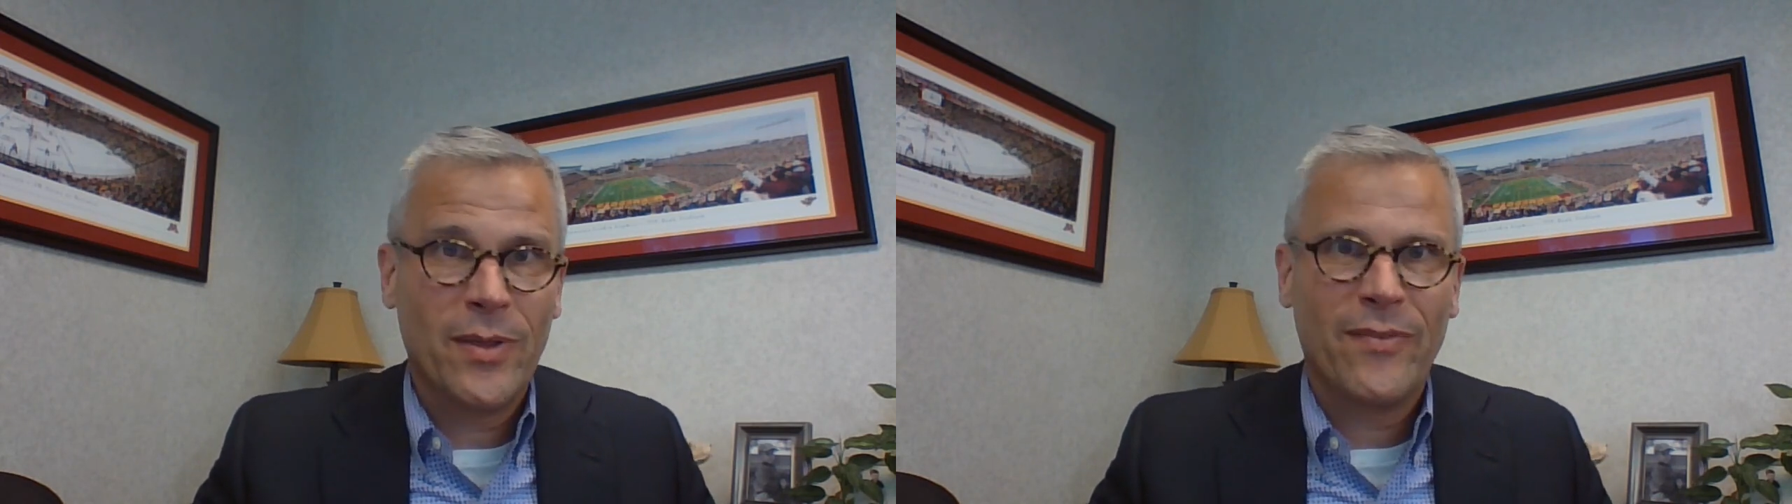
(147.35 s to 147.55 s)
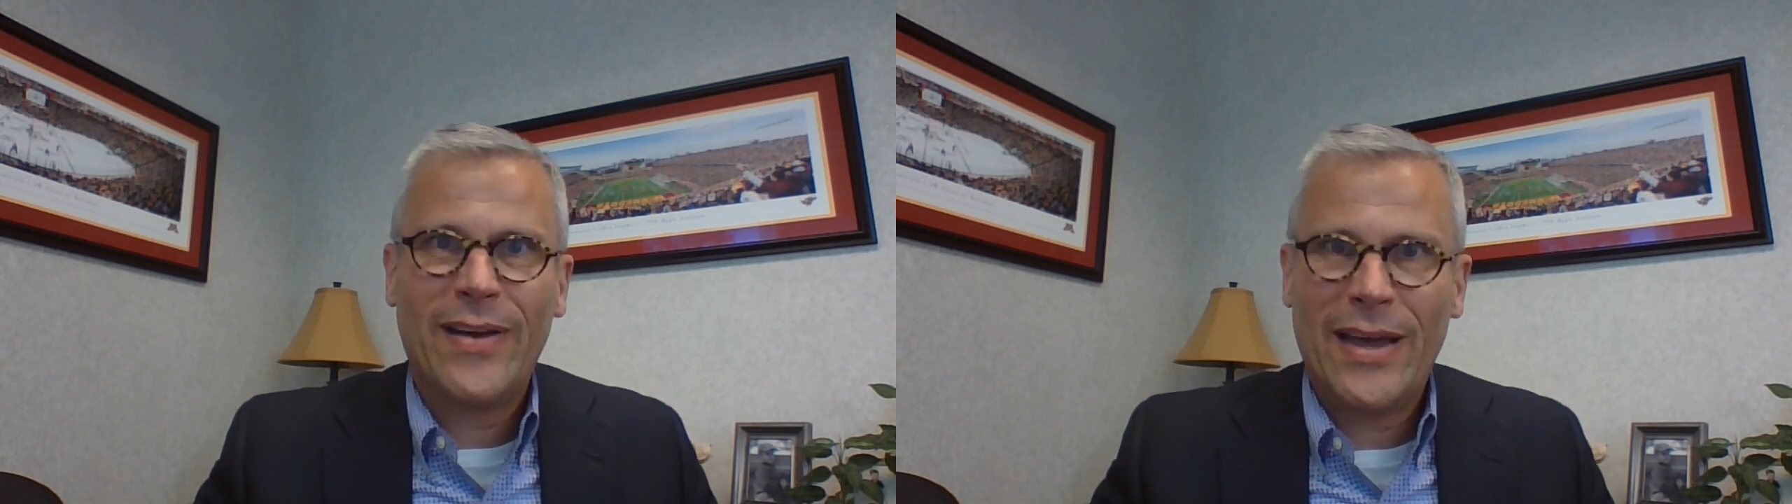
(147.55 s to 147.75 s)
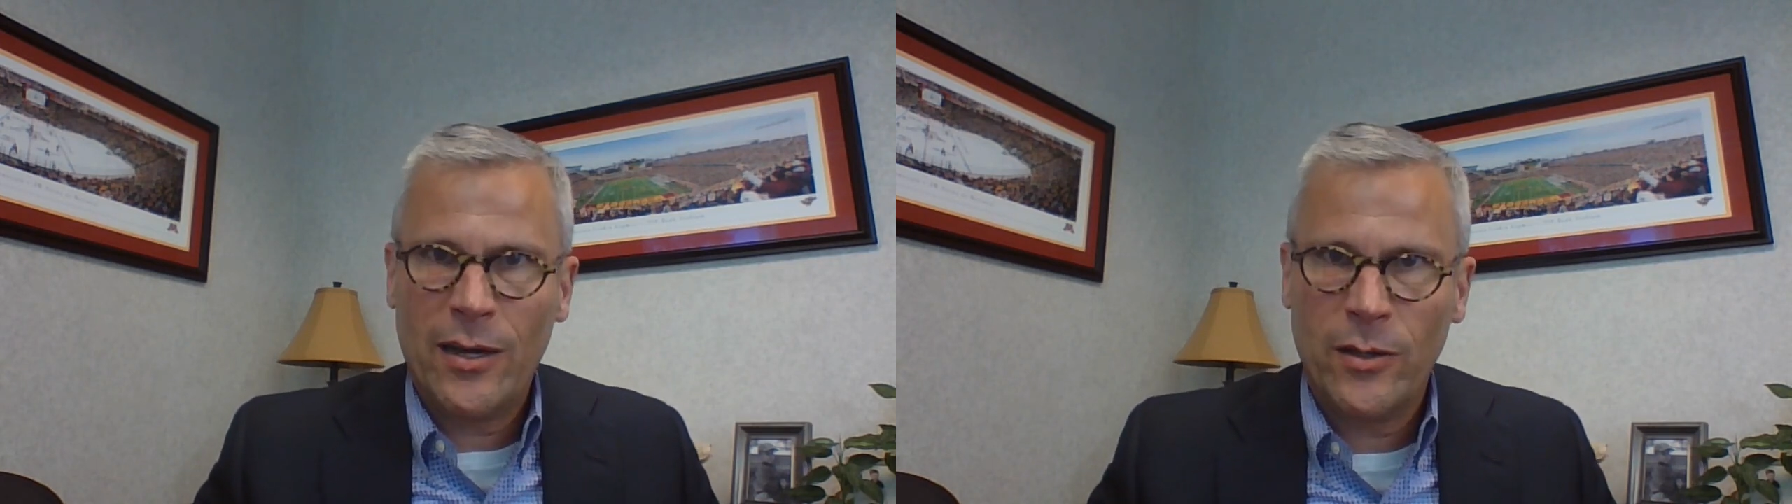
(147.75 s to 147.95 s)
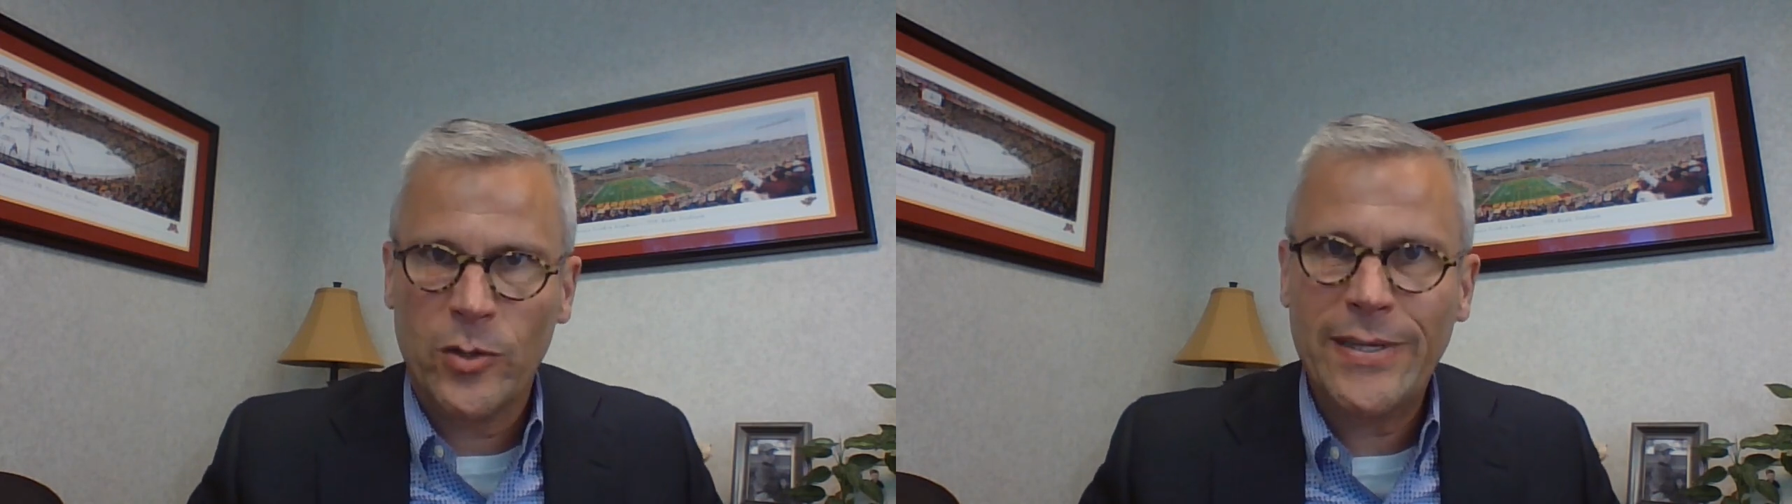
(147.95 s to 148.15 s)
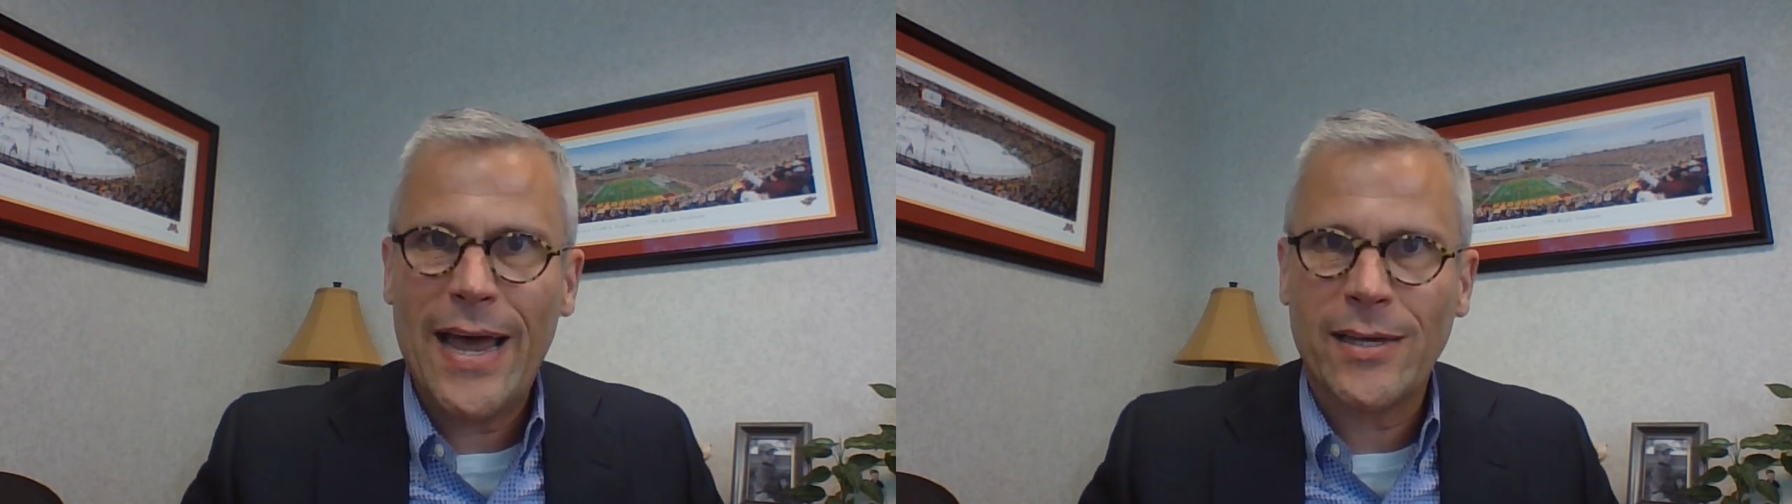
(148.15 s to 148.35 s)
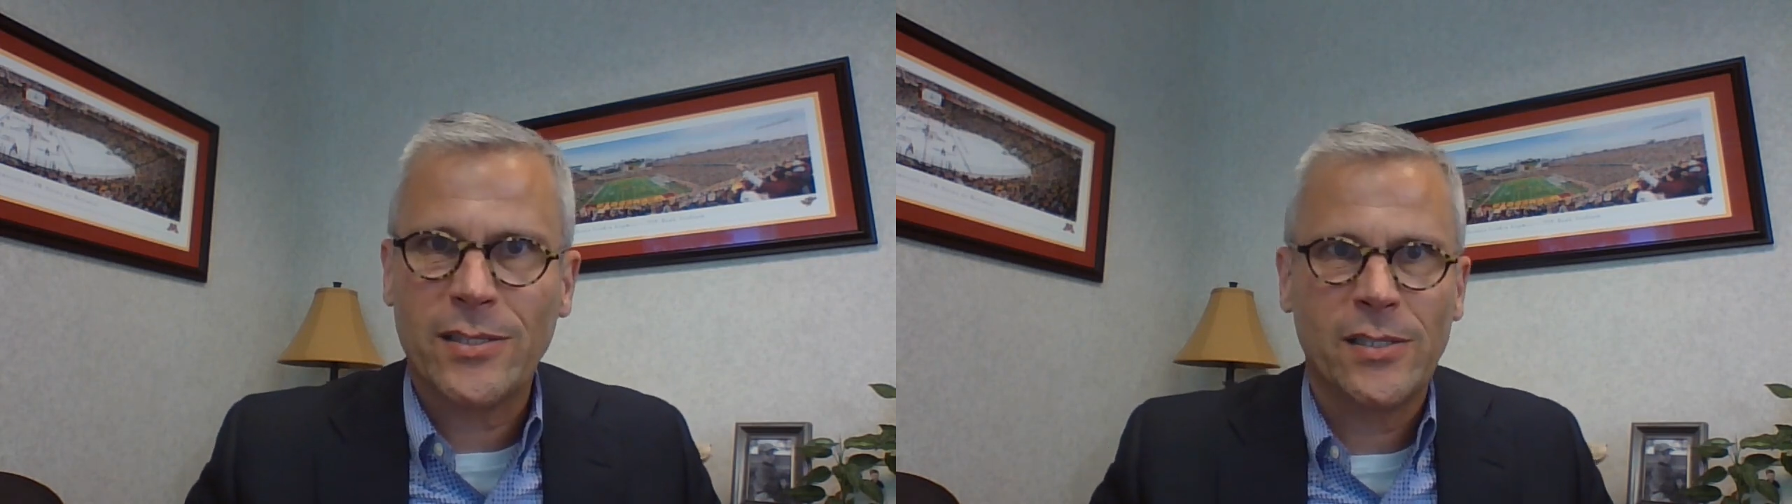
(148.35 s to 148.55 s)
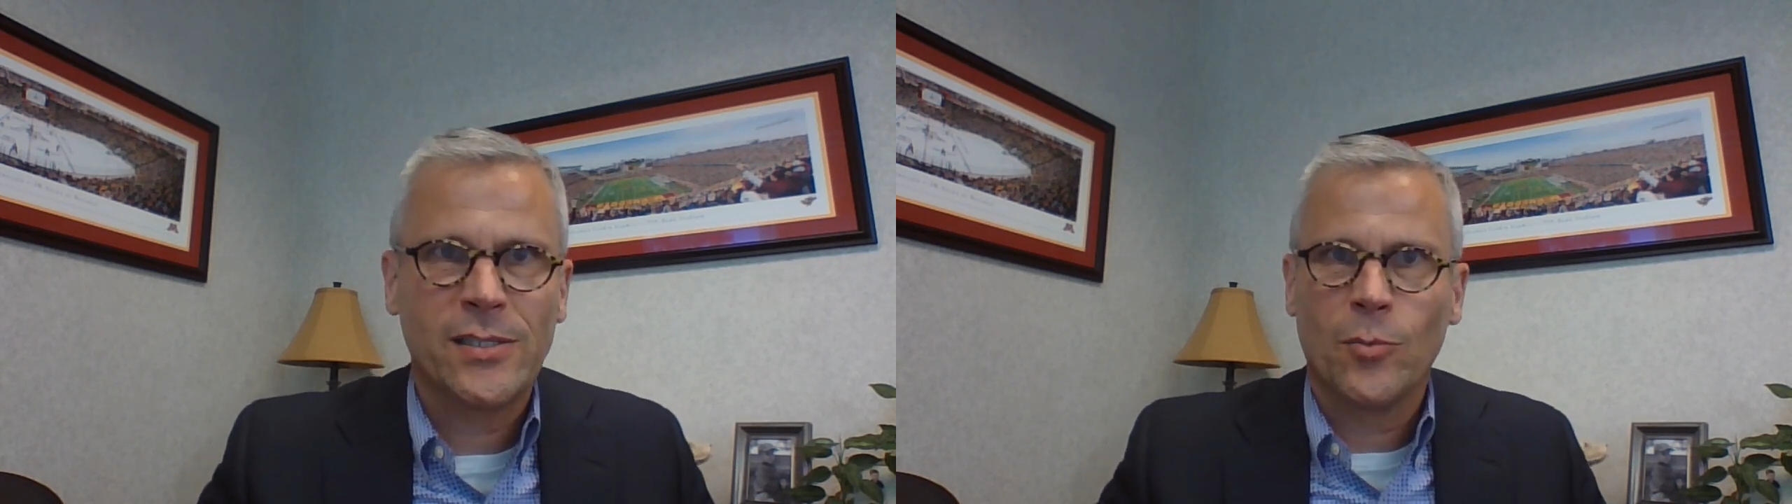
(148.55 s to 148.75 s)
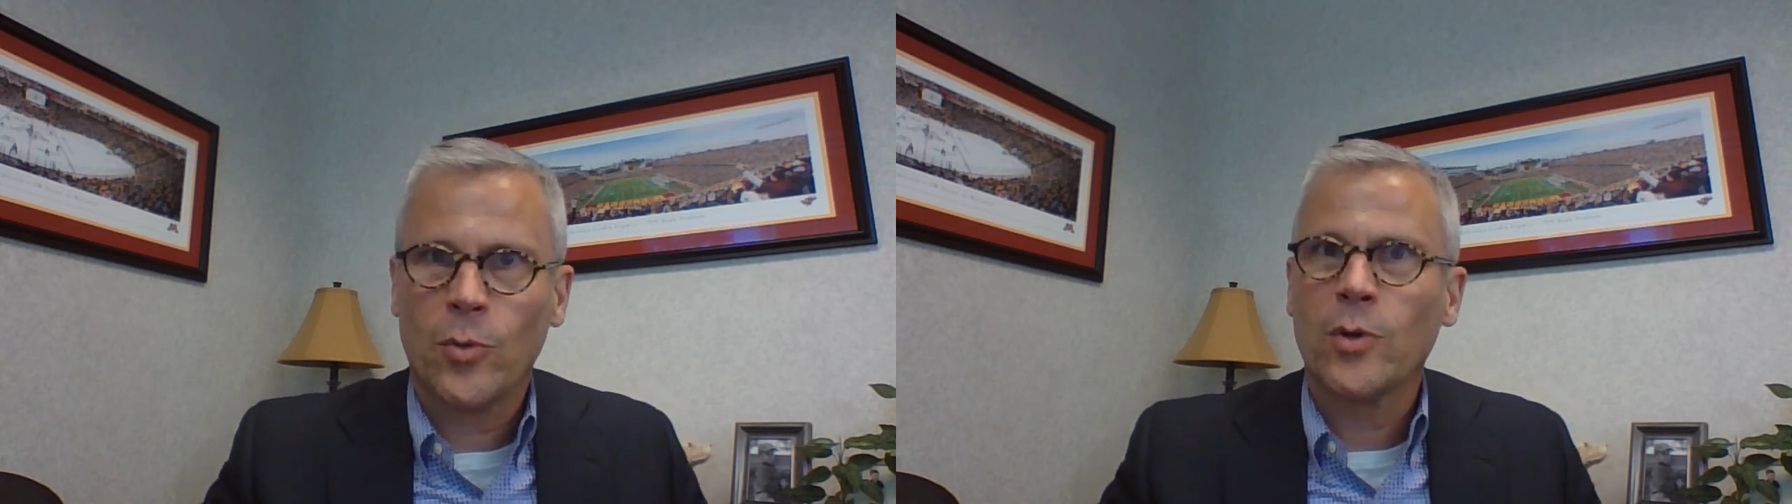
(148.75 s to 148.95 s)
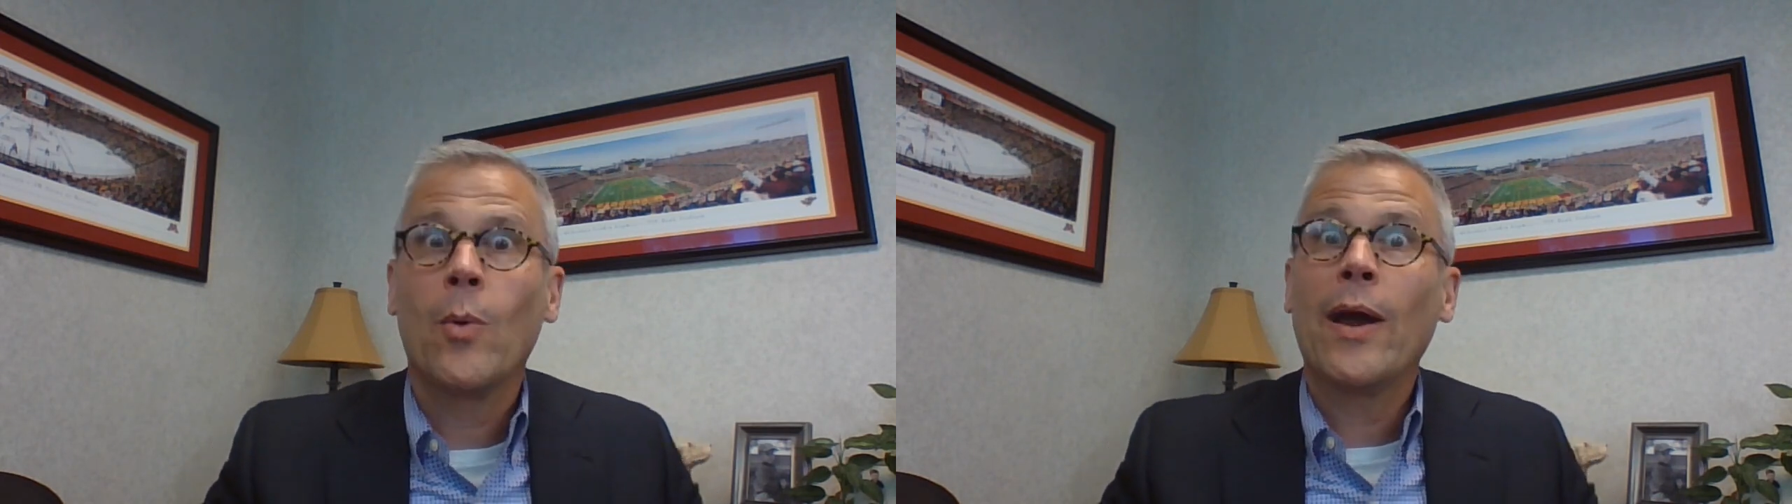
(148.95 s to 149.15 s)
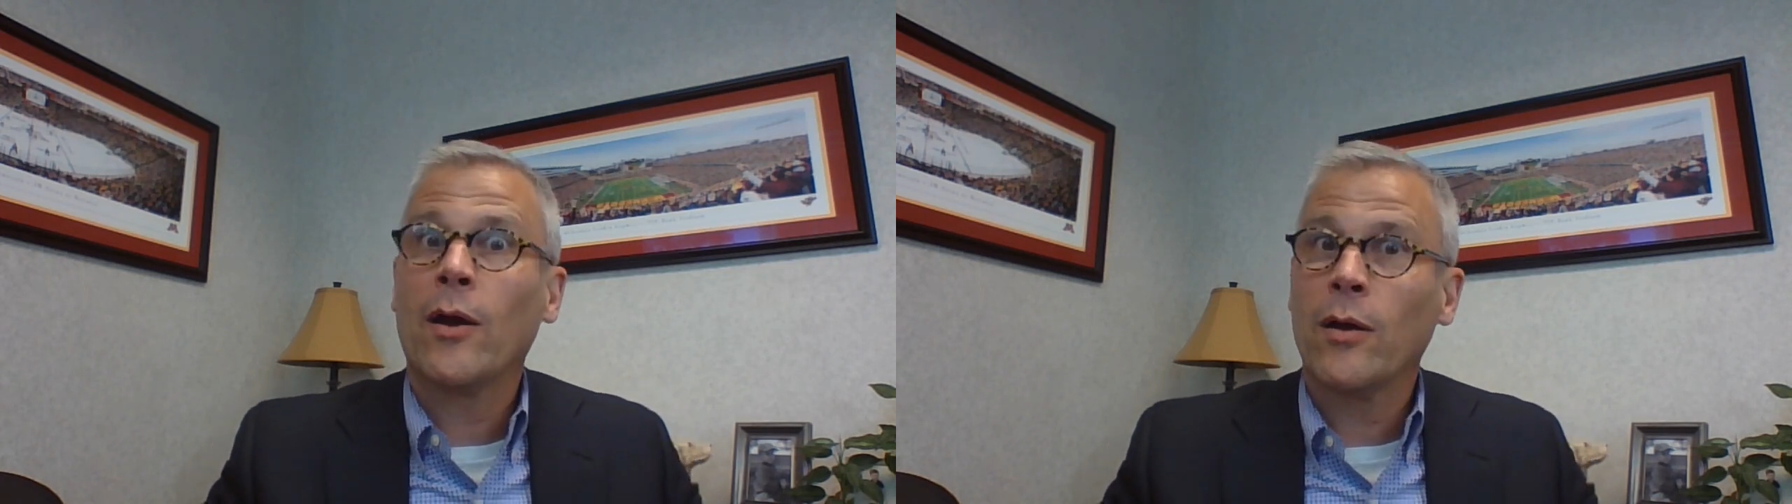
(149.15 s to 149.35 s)
they file their taxes and weren't
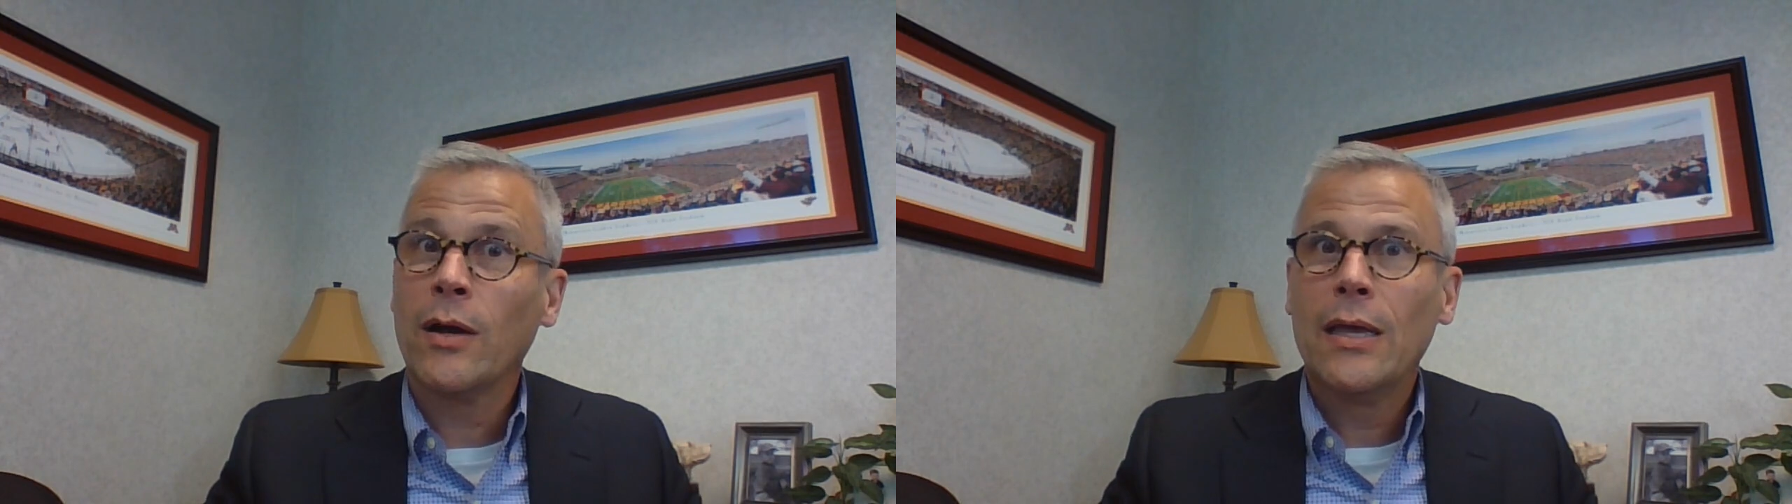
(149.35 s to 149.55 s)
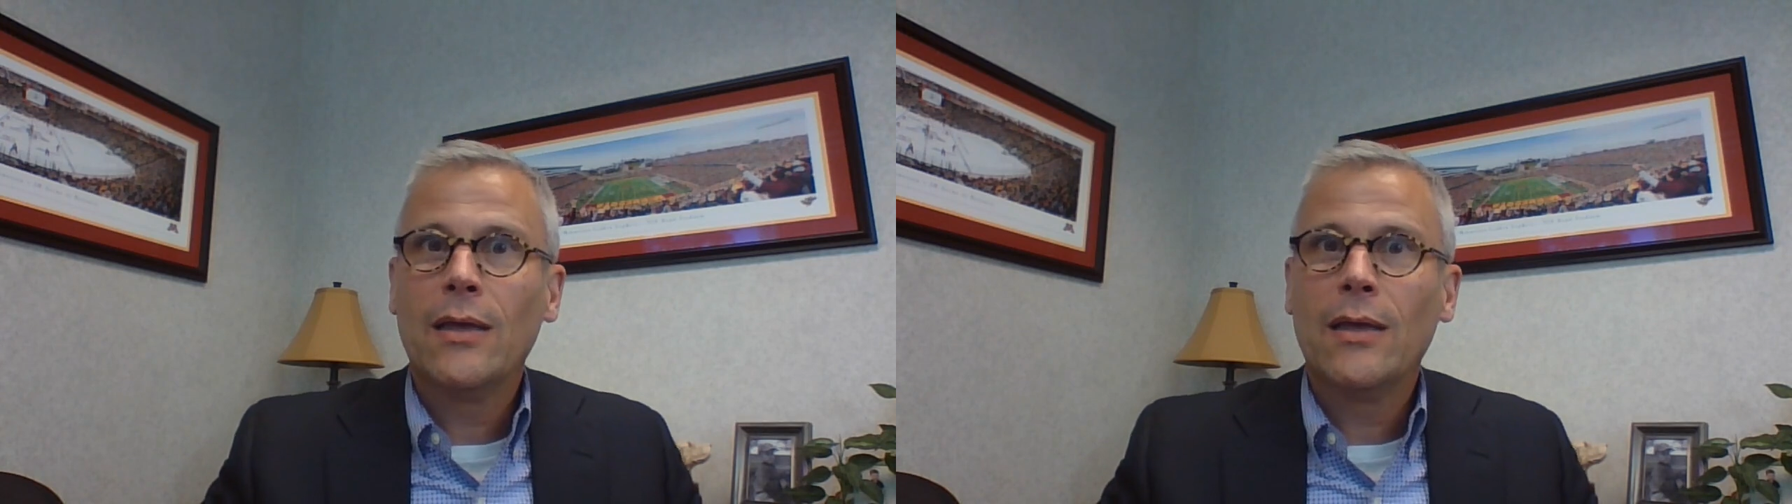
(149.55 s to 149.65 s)
aware